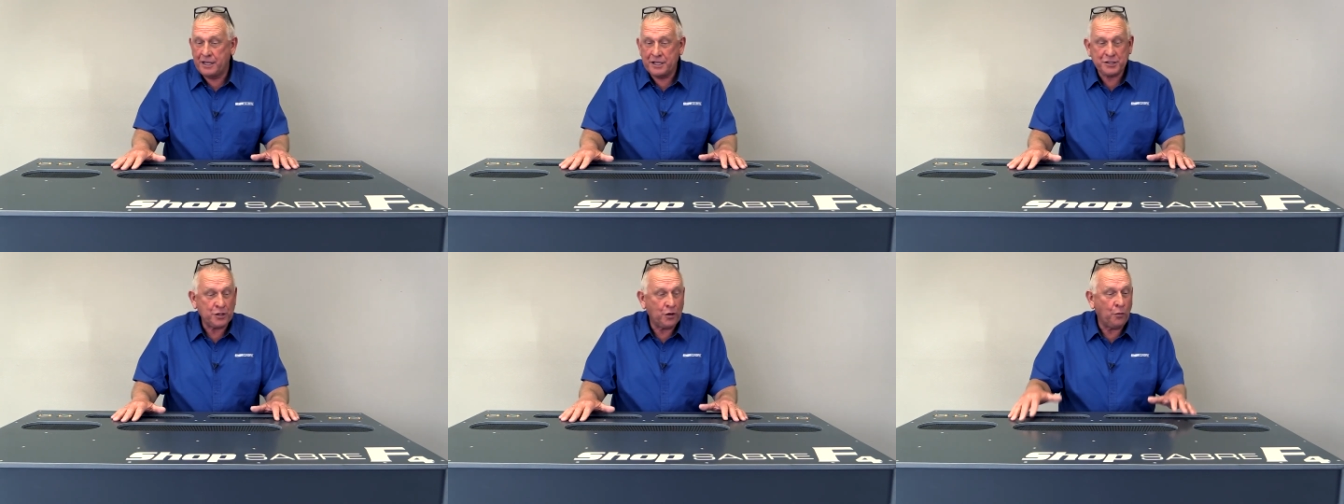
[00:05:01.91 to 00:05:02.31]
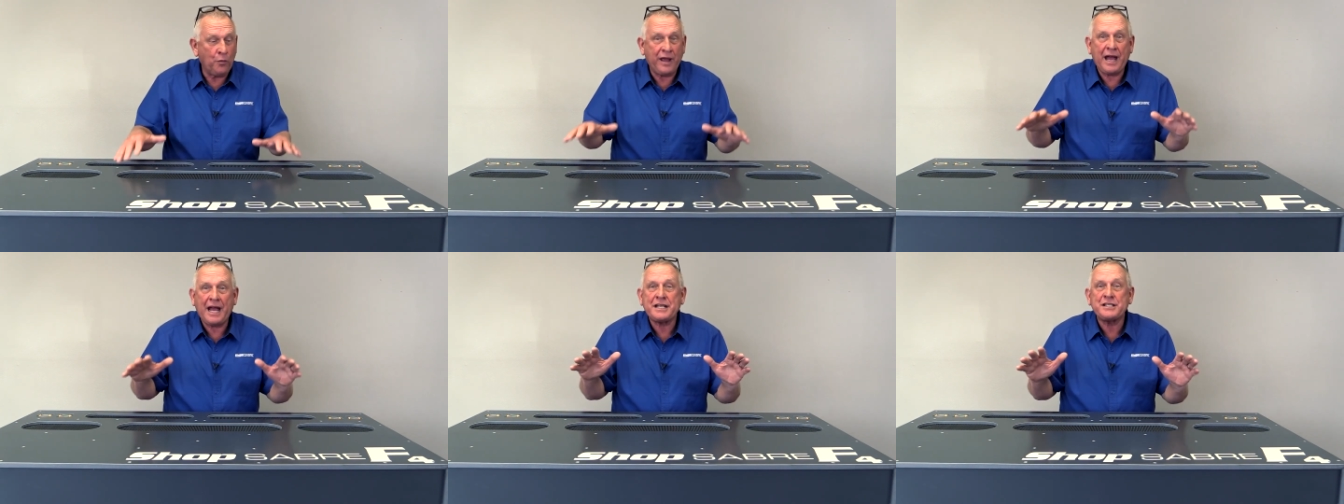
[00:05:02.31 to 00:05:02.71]
So
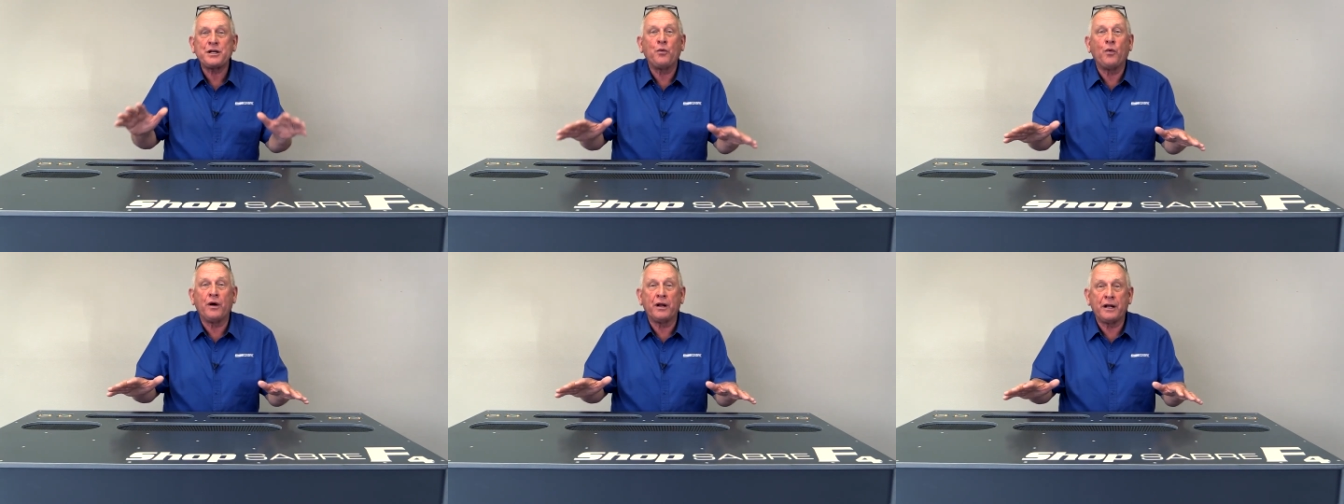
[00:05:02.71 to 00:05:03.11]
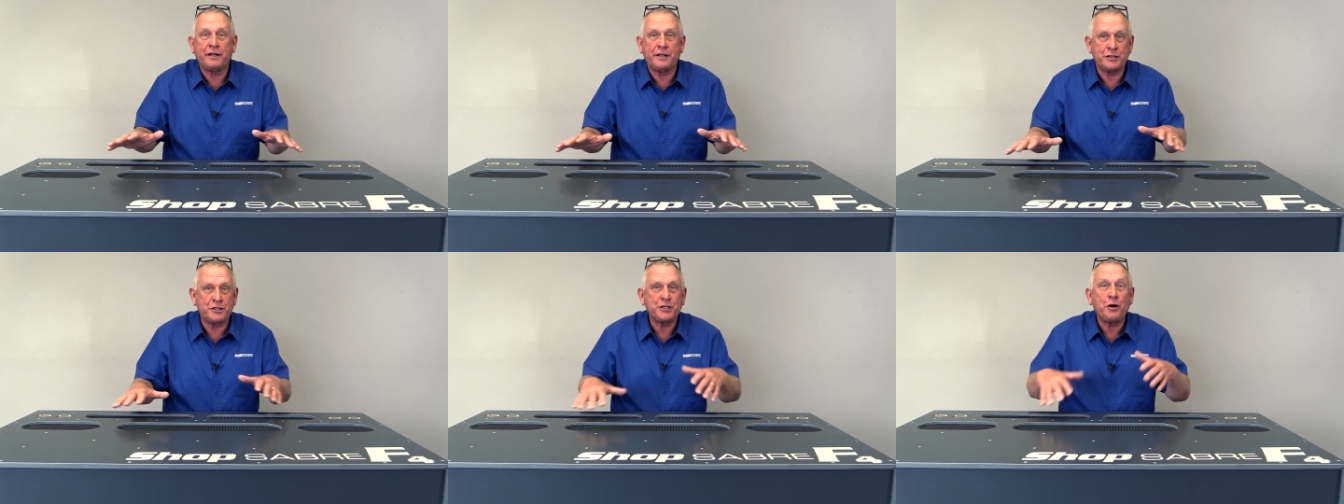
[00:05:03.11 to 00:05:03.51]
we actually wanted
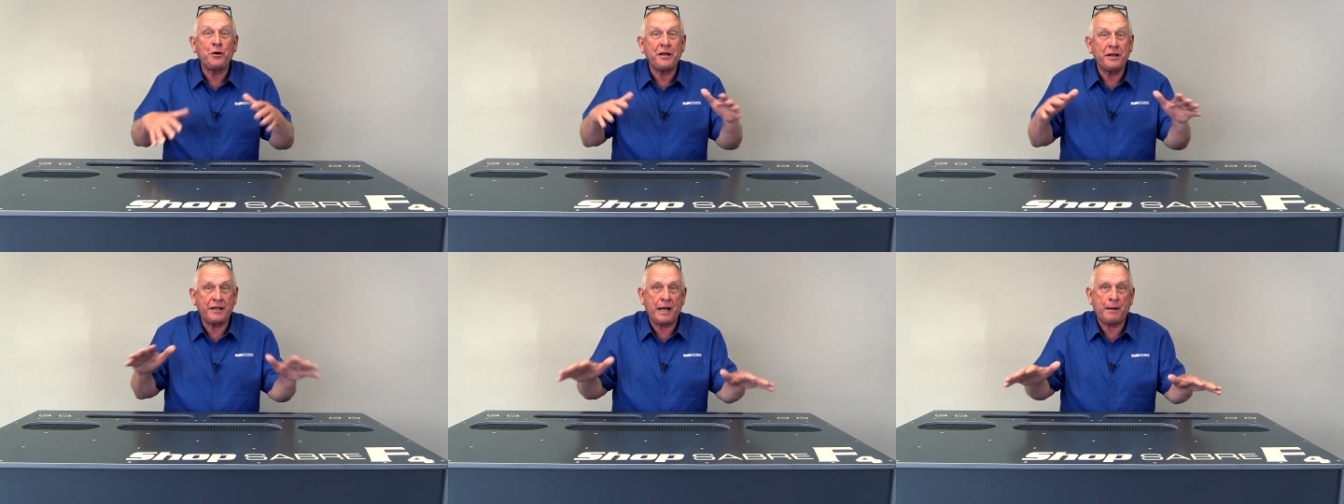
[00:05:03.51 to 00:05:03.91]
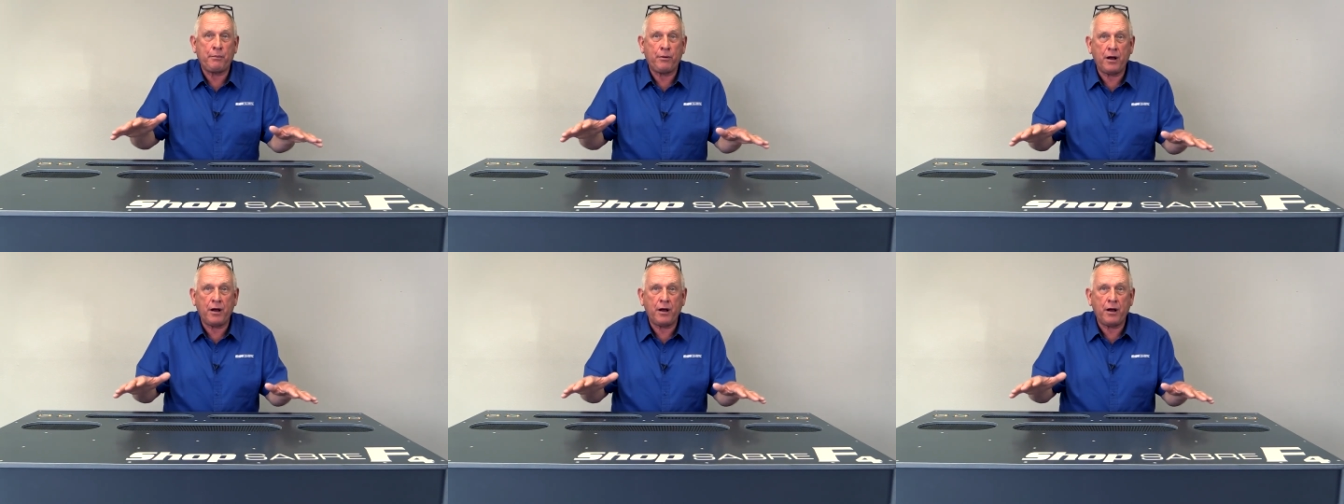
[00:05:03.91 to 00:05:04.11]
to show you that